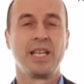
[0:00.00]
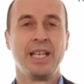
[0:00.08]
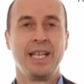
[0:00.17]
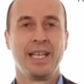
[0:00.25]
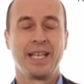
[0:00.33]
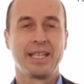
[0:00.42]

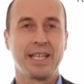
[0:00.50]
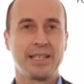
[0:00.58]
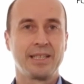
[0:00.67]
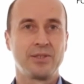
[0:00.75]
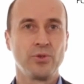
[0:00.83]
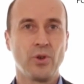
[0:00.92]
and
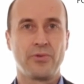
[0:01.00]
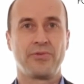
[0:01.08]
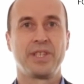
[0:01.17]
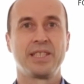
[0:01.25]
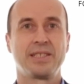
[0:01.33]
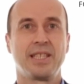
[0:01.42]
that too often
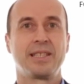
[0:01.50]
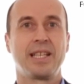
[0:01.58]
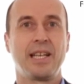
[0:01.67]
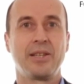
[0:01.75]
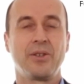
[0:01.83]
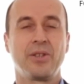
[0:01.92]
is that
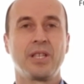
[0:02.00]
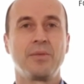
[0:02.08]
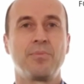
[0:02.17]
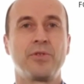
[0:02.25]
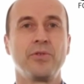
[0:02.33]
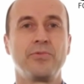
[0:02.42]
done on the
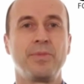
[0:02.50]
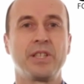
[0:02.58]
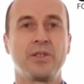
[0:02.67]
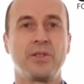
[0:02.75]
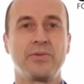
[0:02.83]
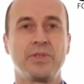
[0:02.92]
improvement
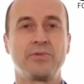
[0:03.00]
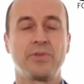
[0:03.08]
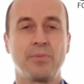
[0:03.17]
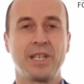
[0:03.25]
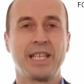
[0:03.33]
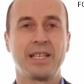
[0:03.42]
of
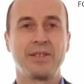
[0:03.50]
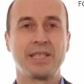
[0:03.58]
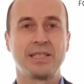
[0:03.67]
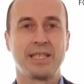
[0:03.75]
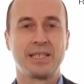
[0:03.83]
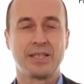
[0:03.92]
informal areas
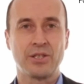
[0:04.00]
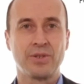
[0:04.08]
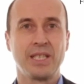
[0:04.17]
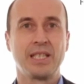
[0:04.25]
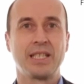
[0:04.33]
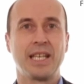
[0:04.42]
that are
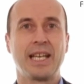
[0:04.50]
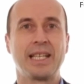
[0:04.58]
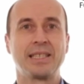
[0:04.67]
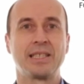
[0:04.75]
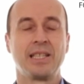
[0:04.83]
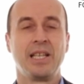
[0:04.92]
treated
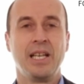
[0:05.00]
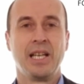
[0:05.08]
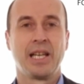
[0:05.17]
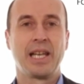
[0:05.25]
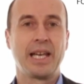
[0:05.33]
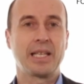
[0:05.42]
as
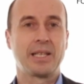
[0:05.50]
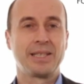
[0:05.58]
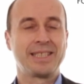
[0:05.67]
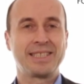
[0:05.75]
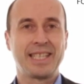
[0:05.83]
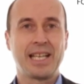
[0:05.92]
like
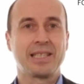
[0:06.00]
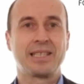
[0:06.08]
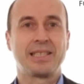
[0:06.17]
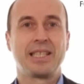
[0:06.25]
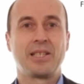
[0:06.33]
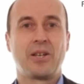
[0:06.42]
cells
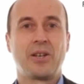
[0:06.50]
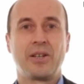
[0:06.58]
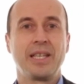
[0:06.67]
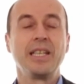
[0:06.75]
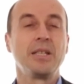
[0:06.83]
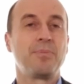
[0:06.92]
that are
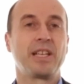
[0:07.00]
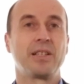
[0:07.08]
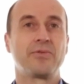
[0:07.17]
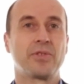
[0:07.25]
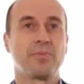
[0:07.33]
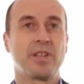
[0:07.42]
independent
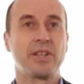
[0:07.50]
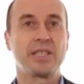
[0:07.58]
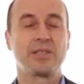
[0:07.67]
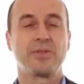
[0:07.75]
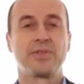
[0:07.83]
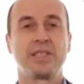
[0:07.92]
from the rest
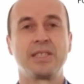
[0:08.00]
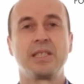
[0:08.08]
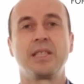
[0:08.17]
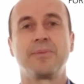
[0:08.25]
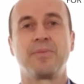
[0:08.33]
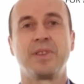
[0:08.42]
of the city.
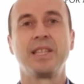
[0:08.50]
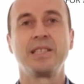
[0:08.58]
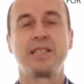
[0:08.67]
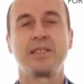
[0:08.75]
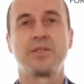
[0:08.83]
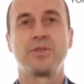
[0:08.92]
This
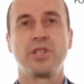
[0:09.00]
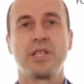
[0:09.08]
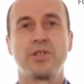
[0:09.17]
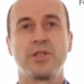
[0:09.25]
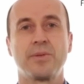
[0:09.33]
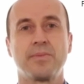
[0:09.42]
has to
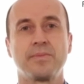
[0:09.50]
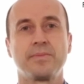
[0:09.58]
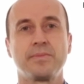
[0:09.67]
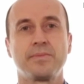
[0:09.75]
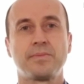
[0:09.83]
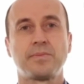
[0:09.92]
change.
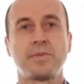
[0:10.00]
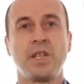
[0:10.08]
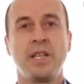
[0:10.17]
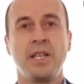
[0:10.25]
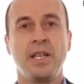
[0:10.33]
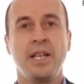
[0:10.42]

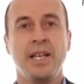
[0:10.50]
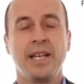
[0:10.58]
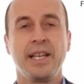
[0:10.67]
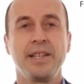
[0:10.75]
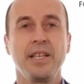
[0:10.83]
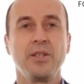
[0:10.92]
And
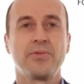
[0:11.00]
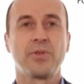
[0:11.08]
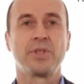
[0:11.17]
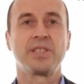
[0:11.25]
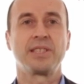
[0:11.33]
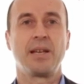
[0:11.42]
then, of
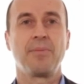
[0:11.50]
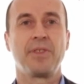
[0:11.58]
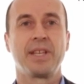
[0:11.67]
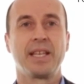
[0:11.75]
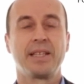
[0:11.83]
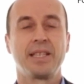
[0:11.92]
course, something
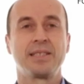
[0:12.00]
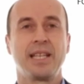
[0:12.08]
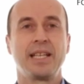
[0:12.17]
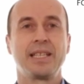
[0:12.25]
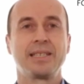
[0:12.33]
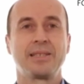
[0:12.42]
that
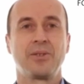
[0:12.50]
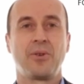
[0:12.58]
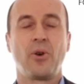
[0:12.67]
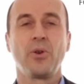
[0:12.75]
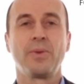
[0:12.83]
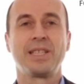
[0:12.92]
designers
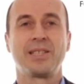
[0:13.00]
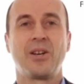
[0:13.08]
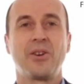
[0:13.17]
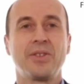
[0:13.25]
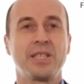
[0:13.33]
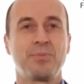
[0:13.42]
always are
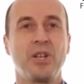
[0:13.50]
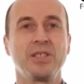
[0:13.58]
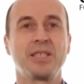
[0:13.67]
responsible